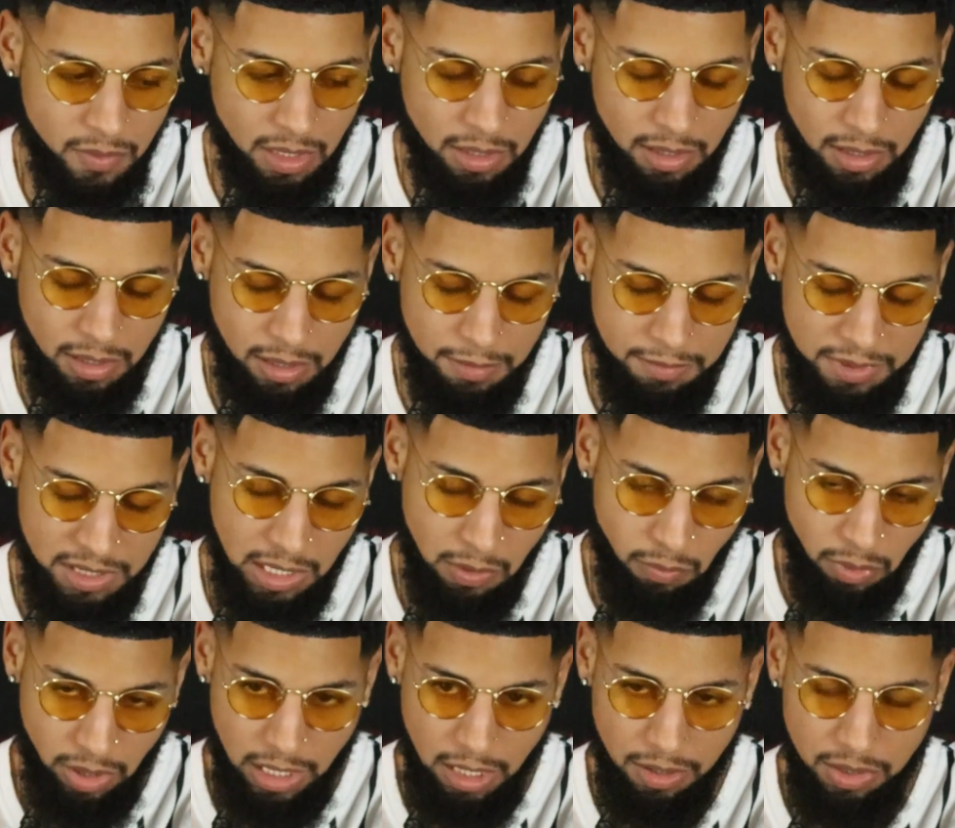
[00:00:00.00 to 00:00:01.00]

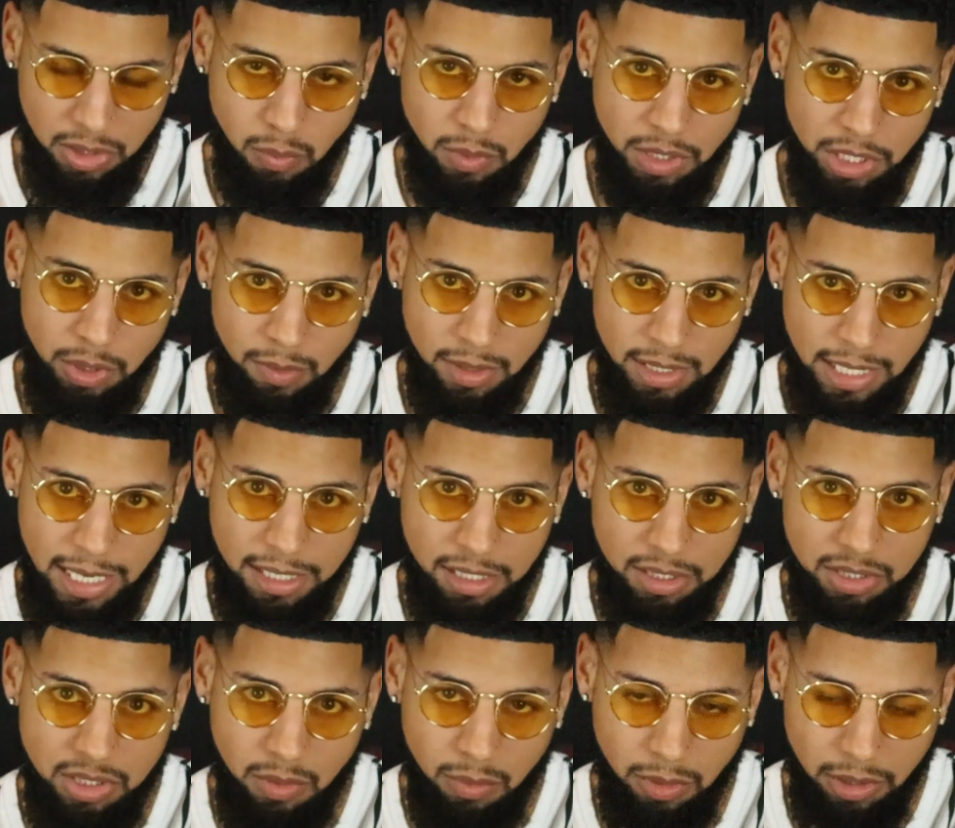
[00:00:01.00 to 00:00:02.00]
didn't work out the way you would like
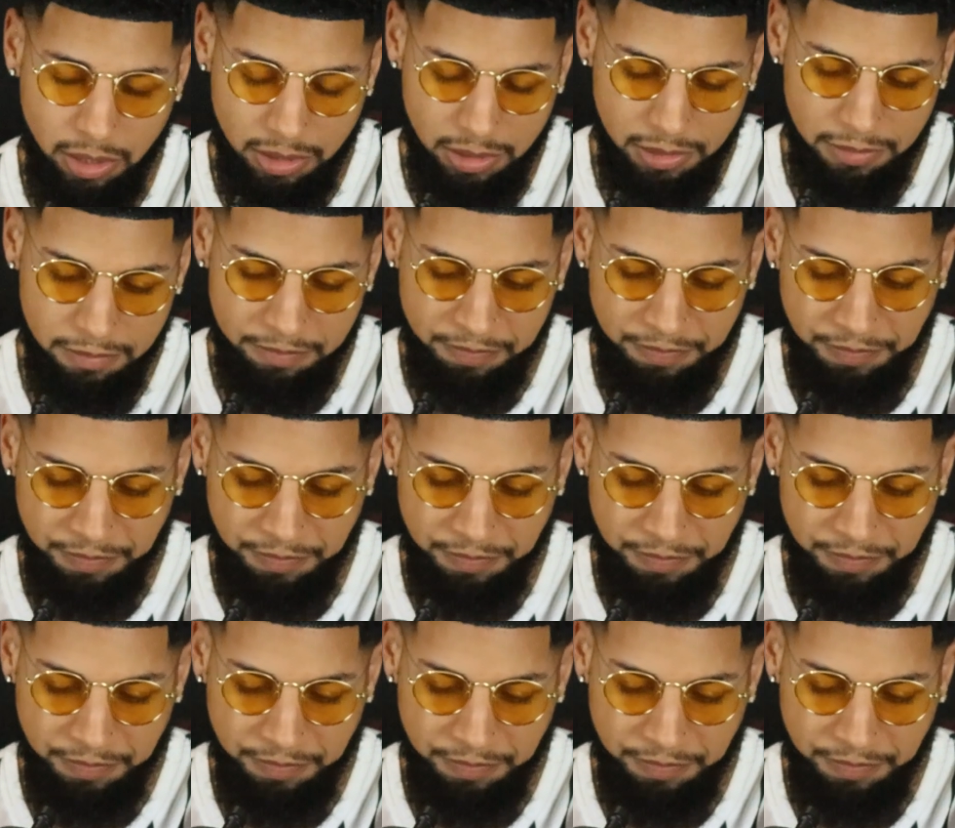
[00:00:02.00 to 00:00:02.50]
it to work.